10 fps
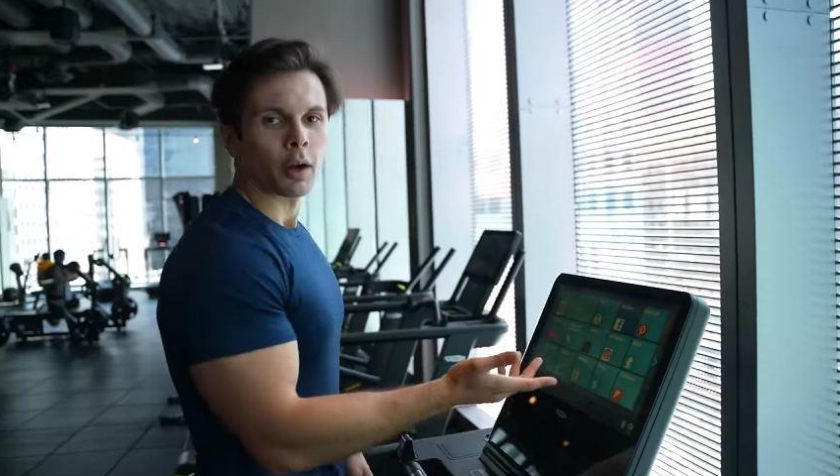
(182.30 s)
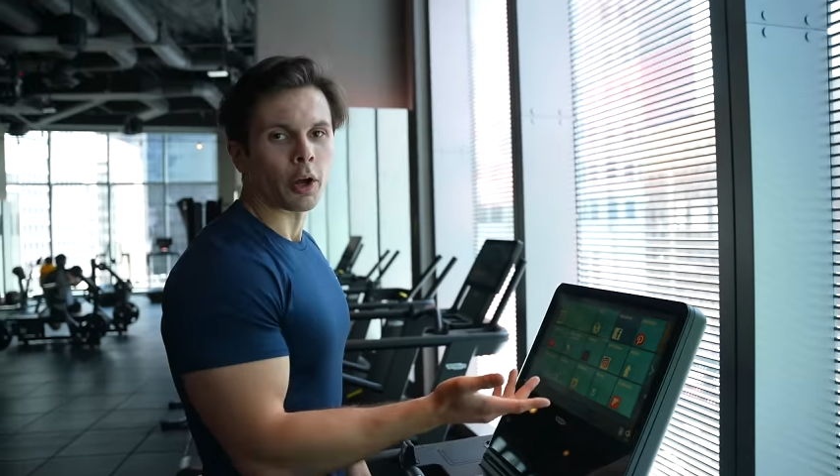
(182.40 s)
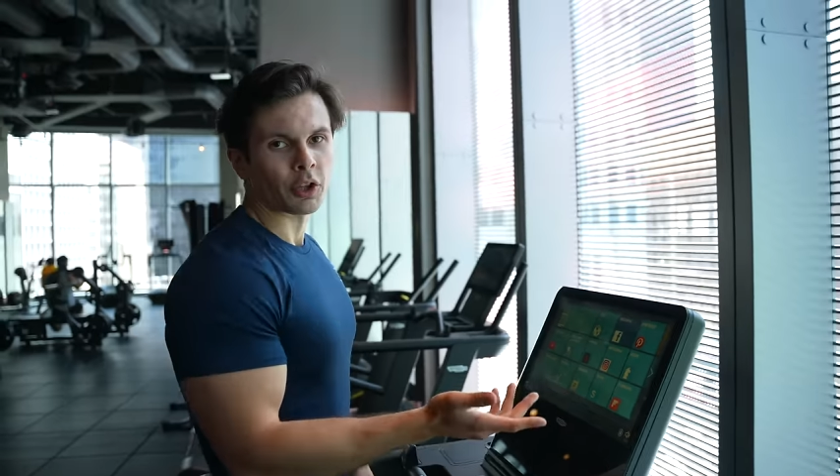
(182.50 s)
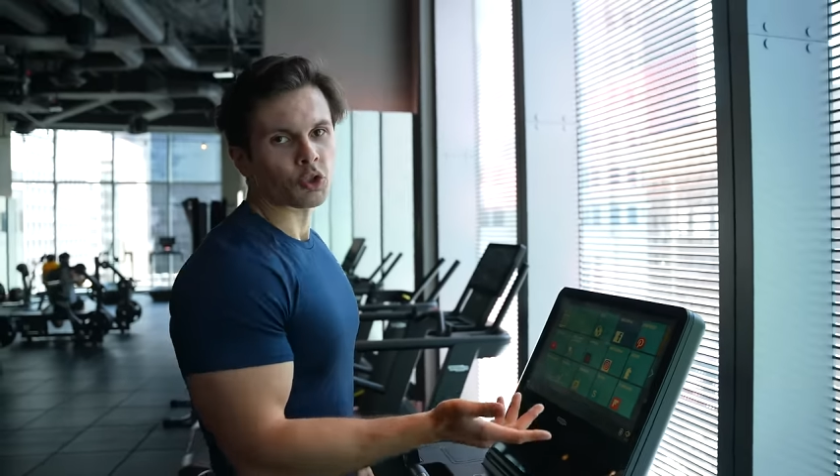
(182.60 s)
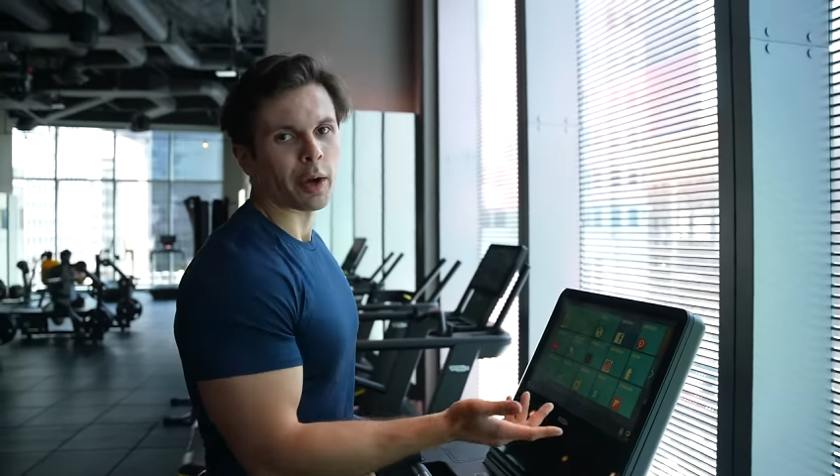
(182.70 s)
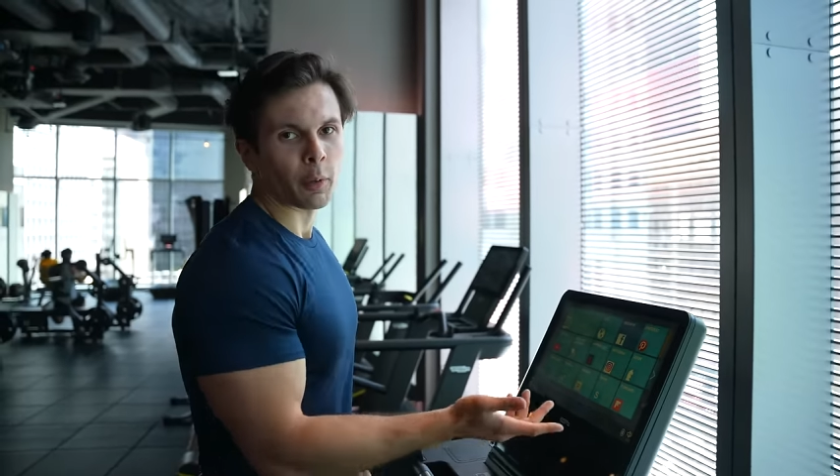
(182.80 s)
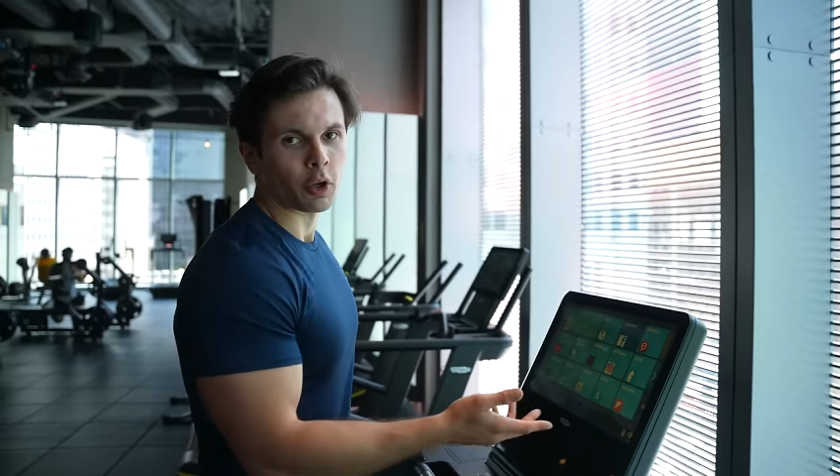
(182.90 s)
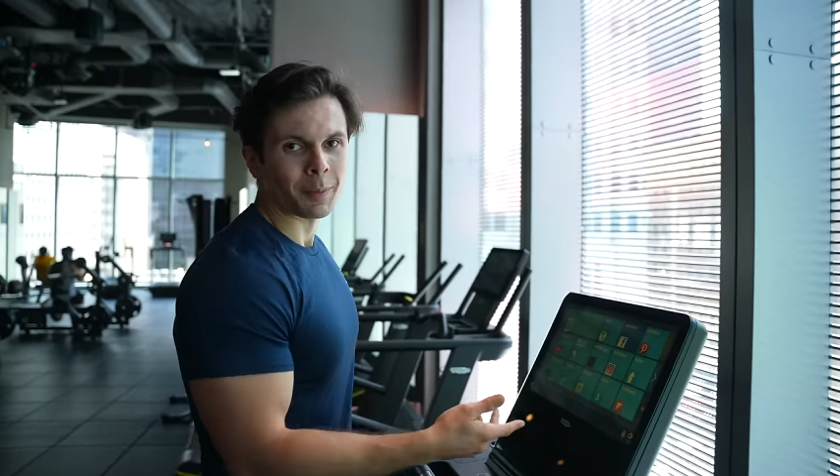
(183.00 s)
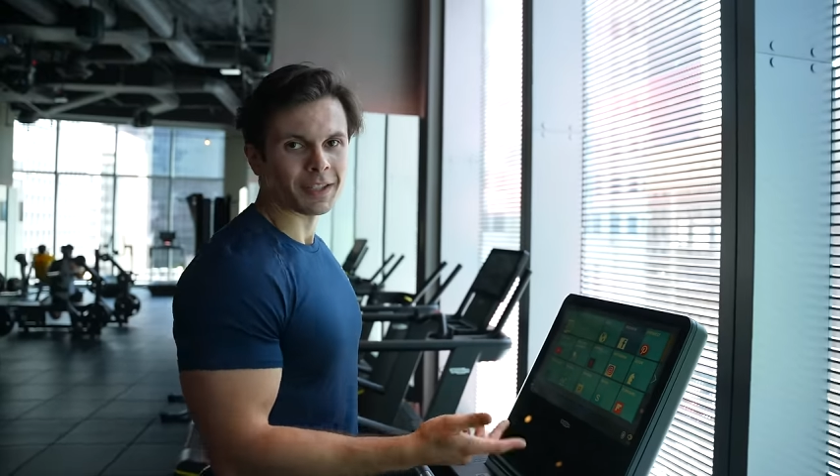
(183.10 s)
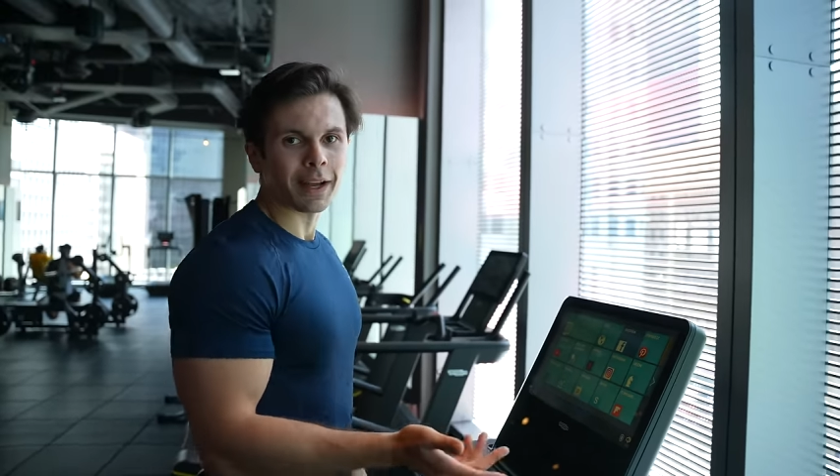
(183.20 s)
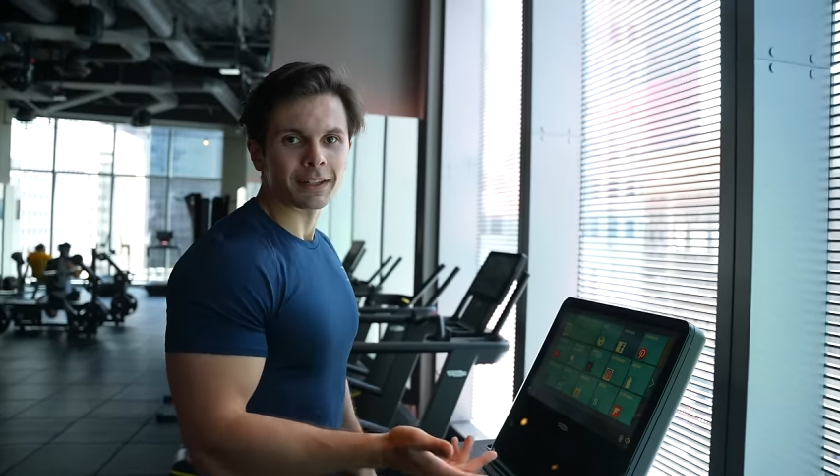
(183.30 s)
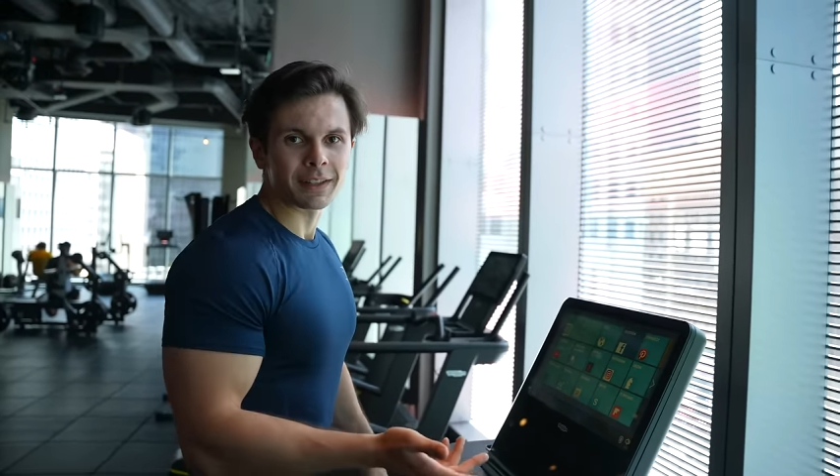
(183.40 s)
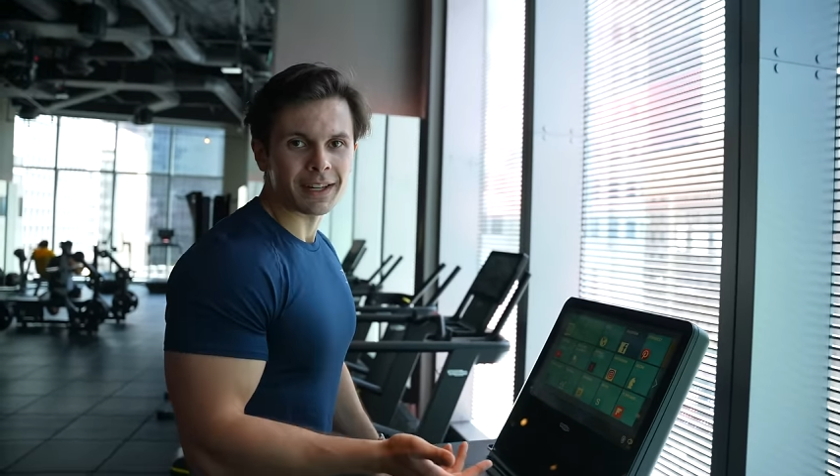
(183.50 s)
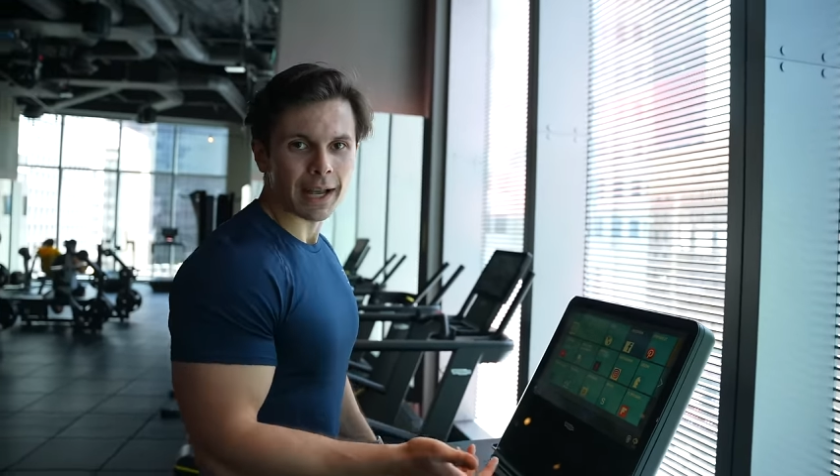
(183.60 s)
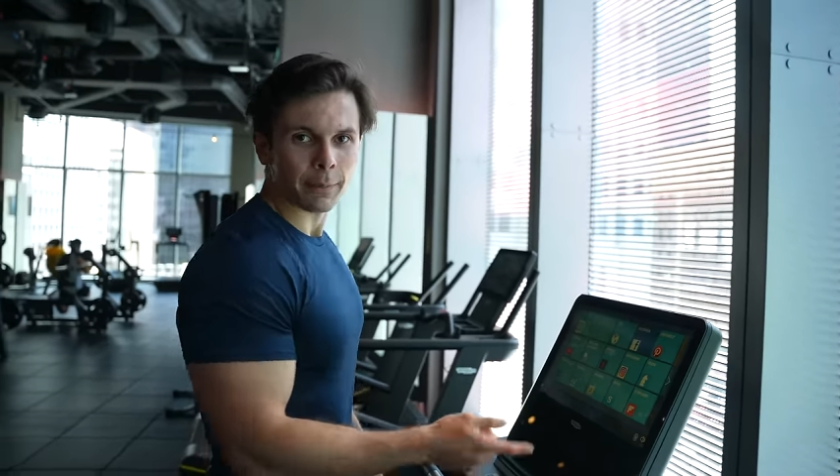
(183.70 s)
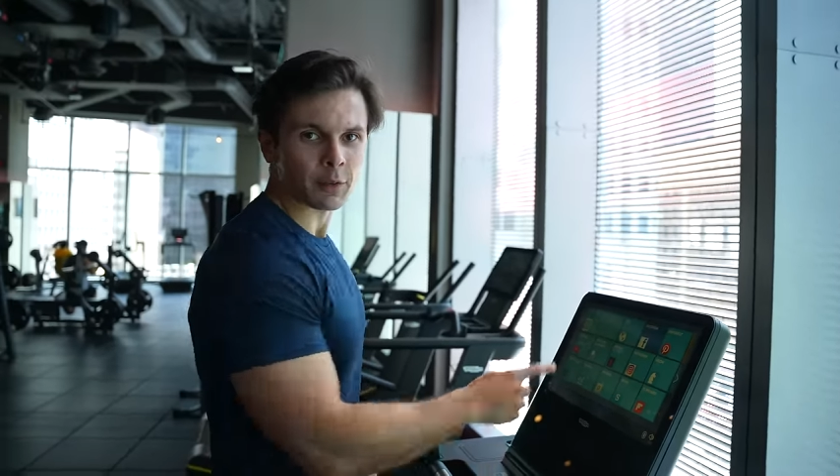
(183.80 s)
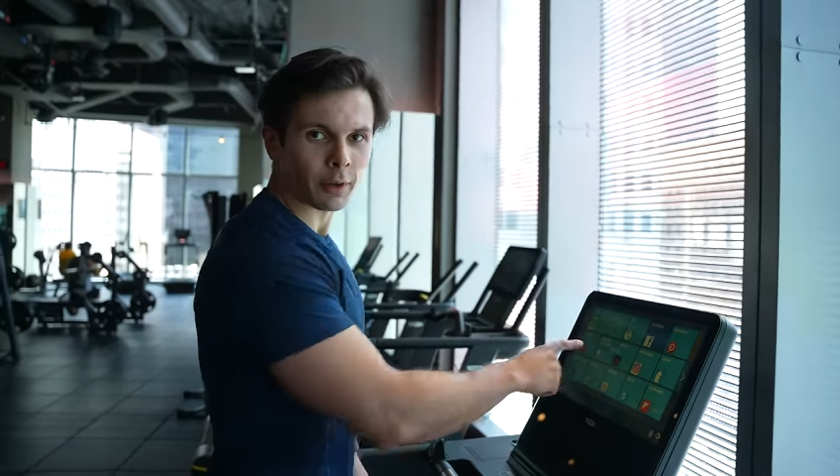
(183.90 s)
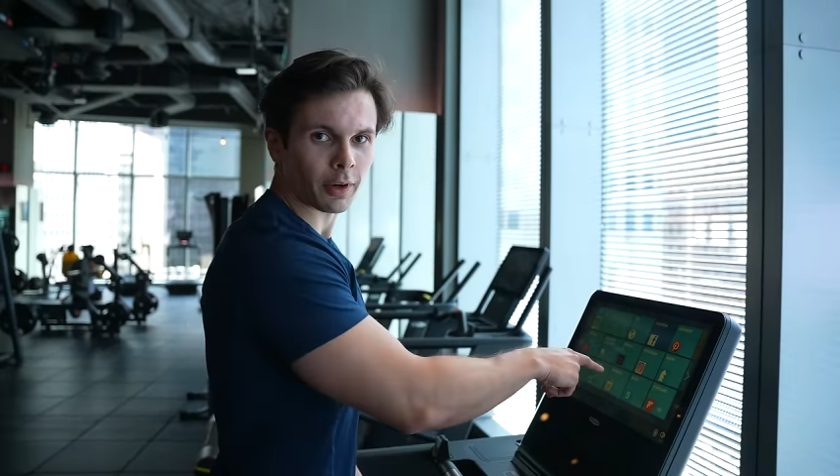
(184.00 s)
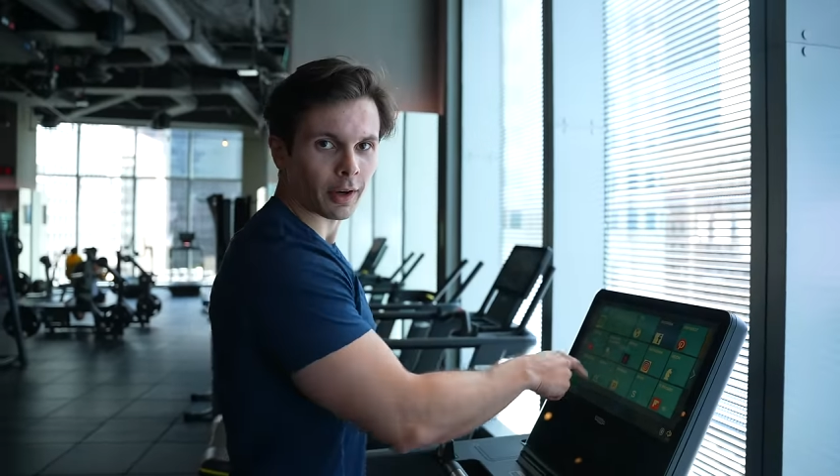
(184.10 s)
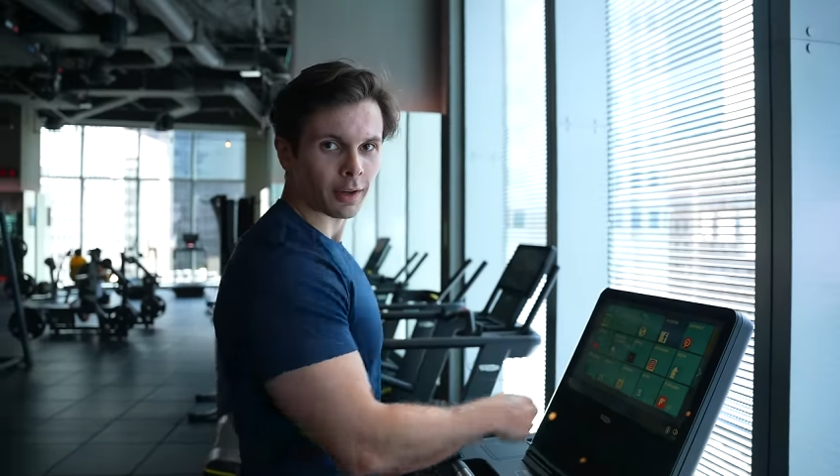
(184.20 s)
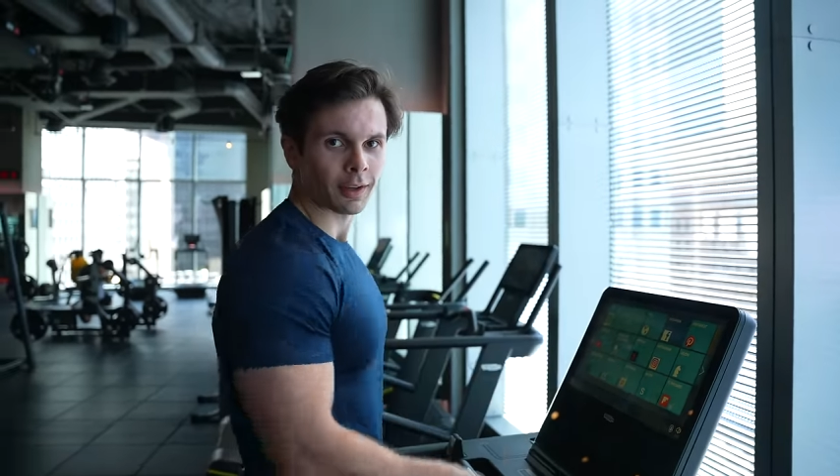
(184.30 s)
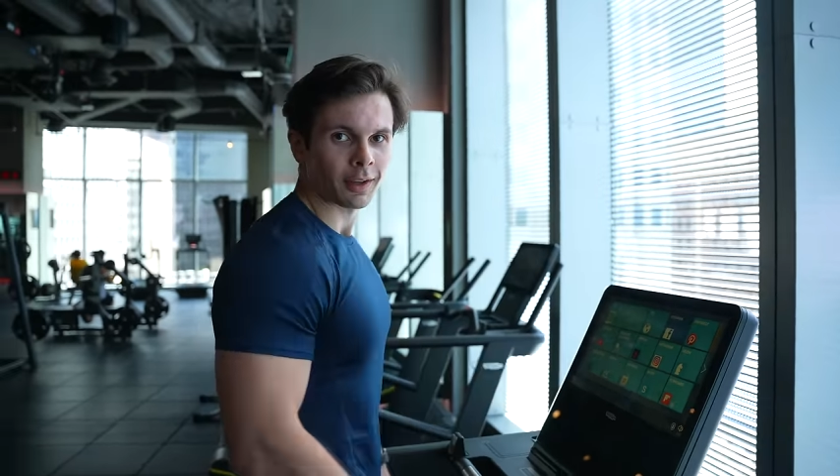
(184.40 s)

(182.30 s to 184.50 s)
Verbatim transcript: on the treadmill? You gonna be sliding in DMs while you're here?